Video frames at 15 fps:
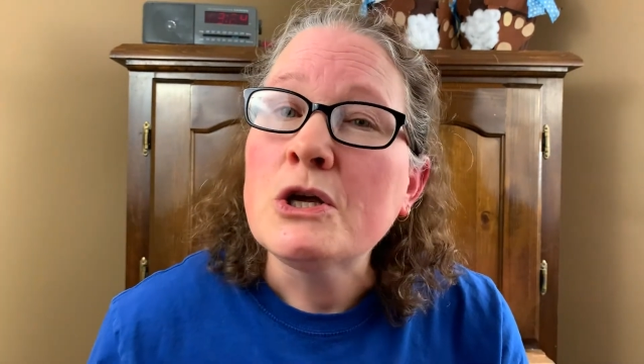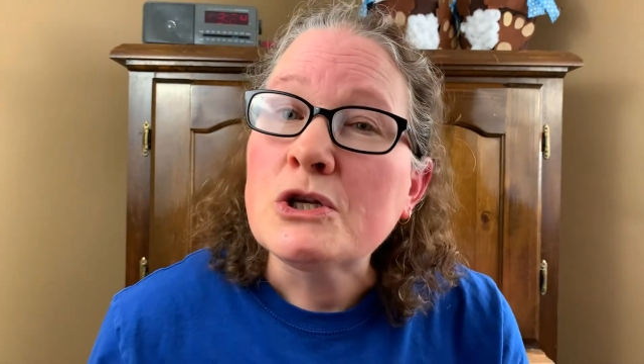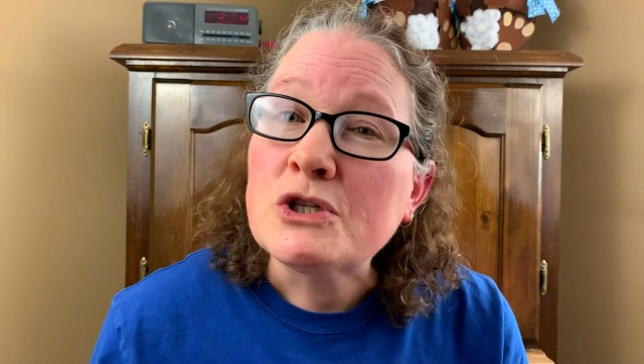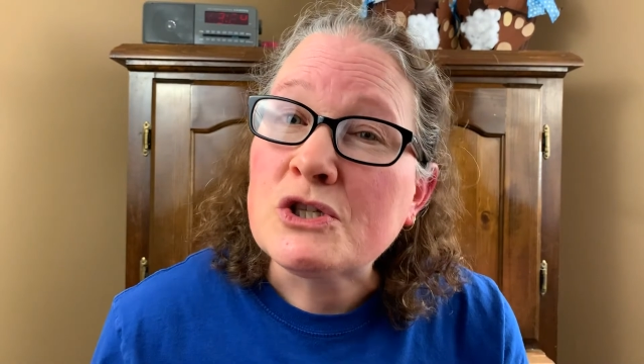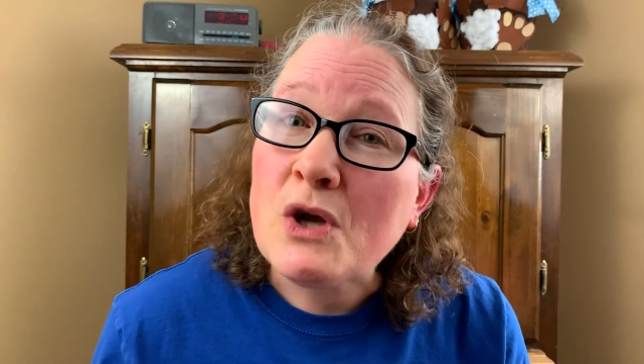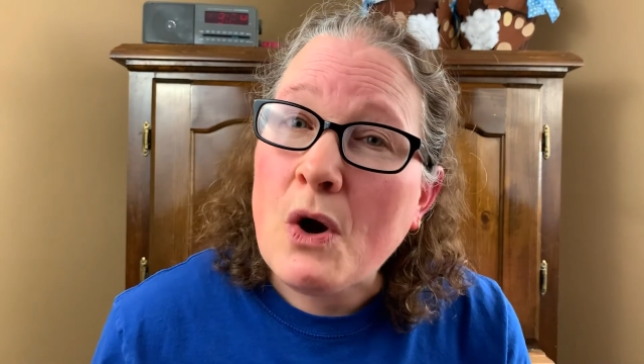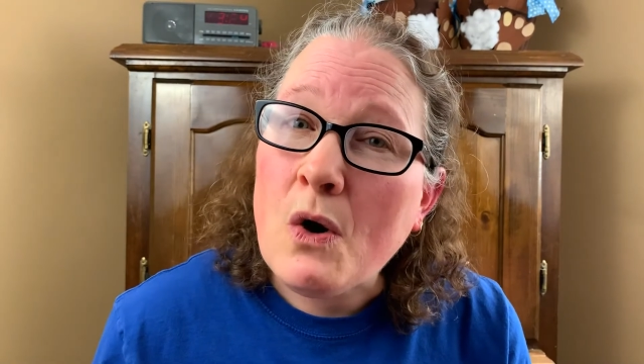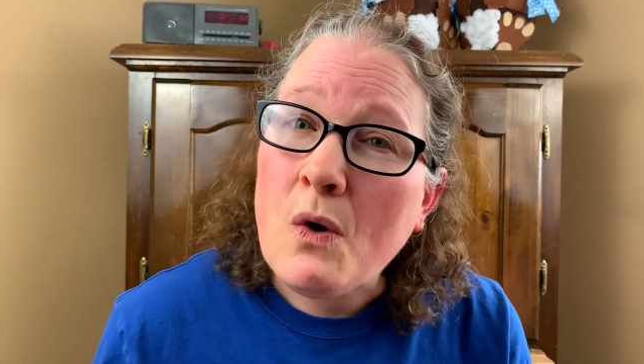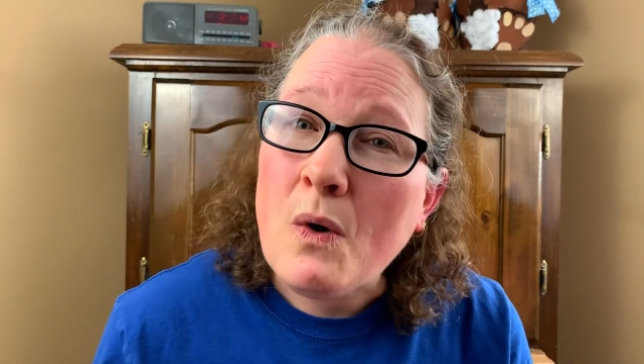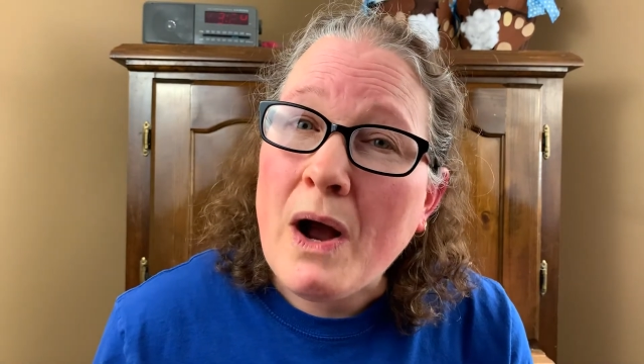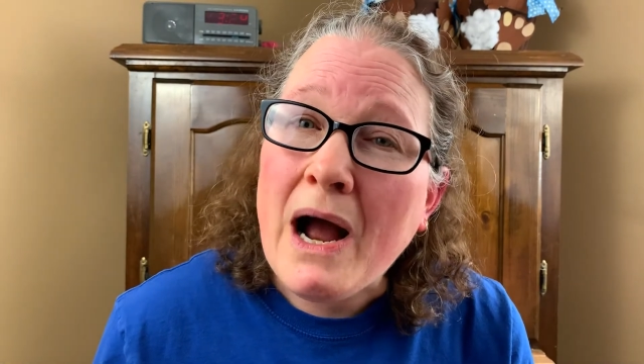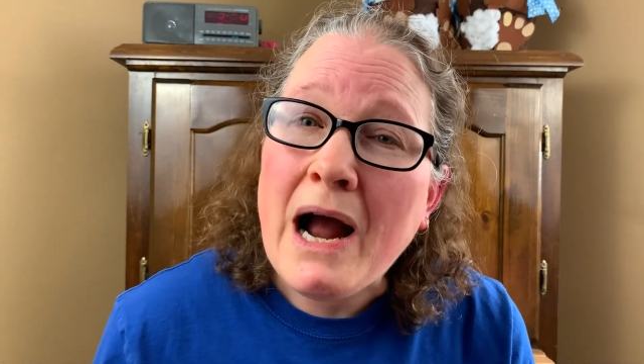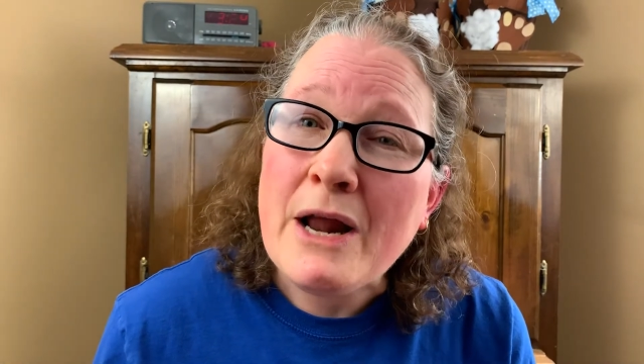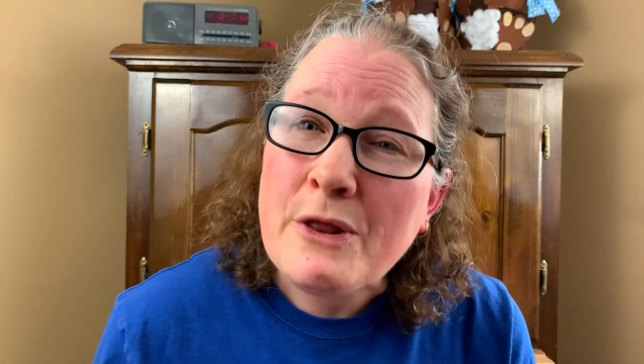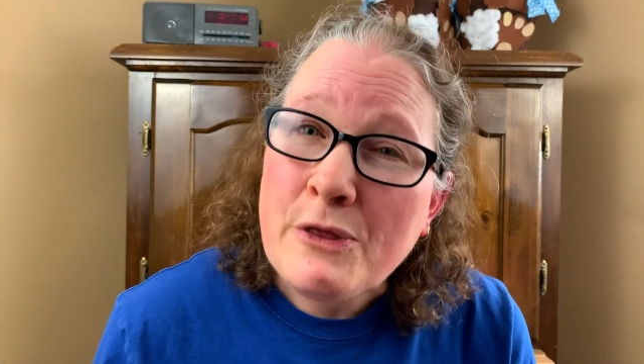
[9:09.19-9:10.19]
so
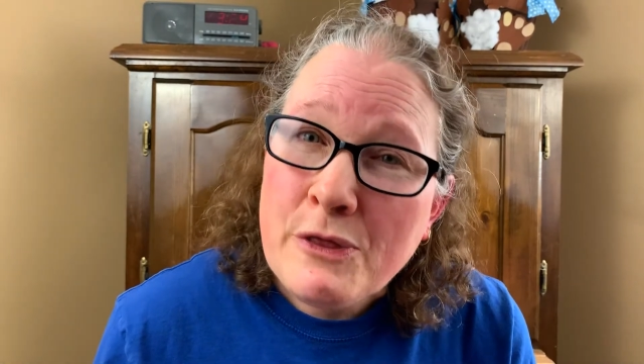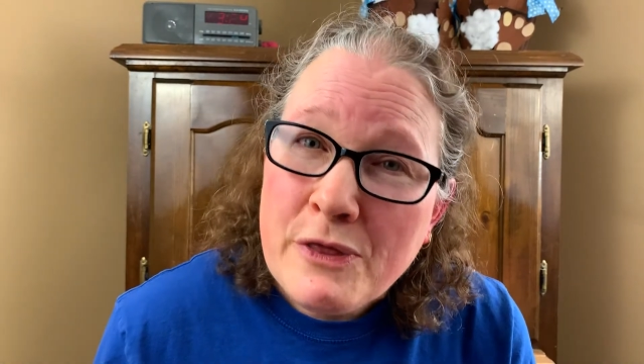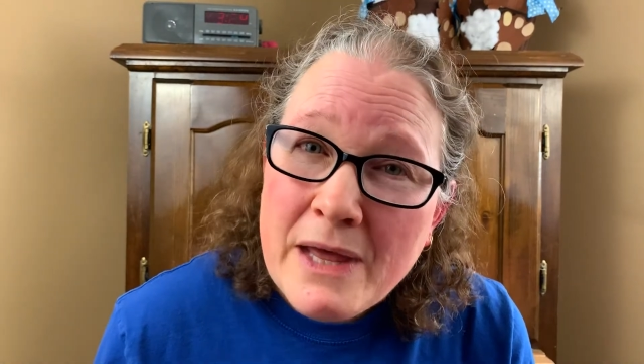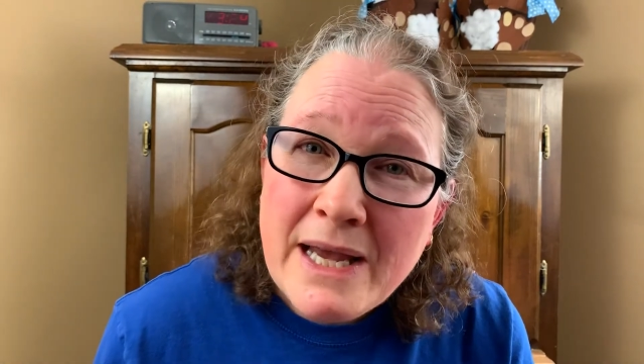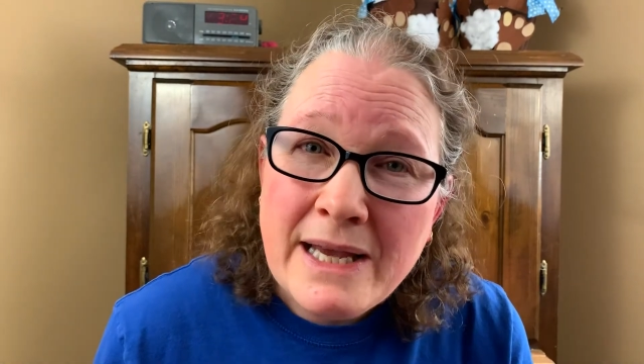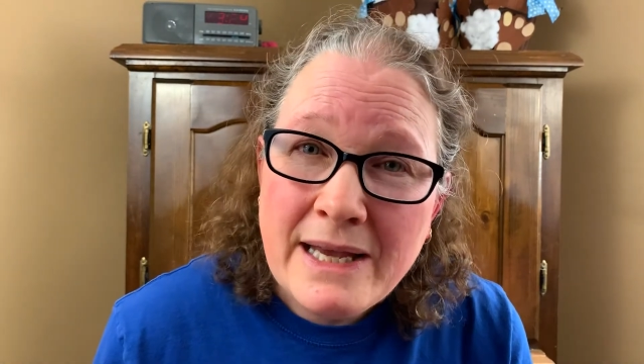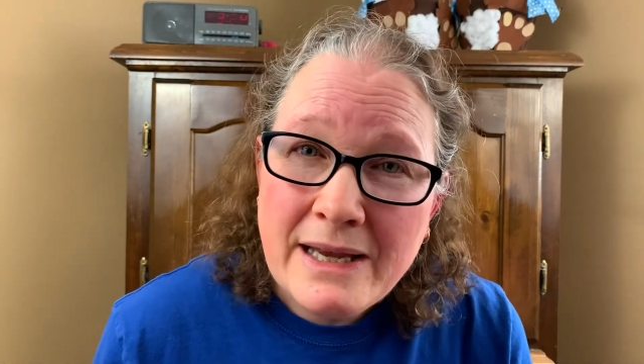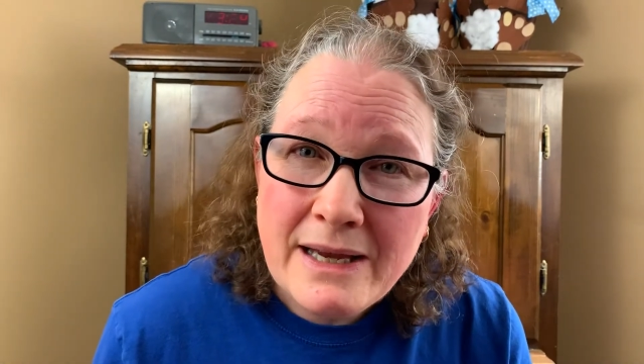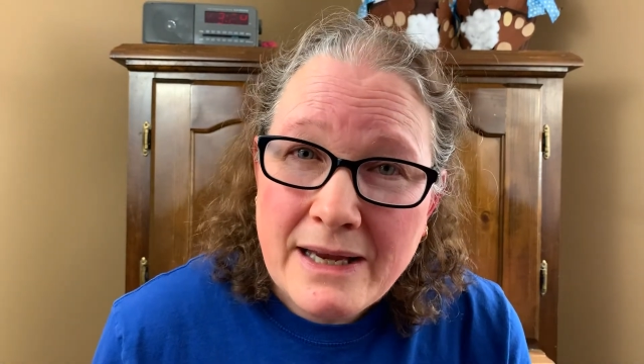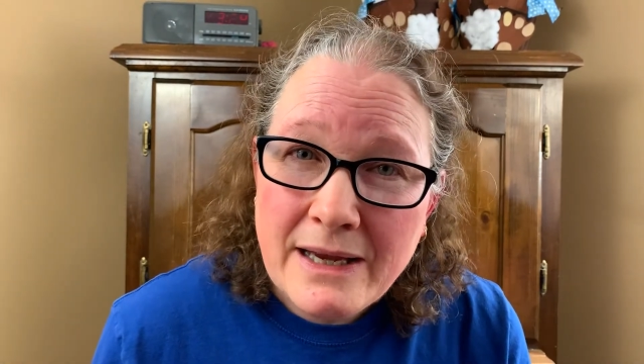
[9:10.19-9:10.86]
I think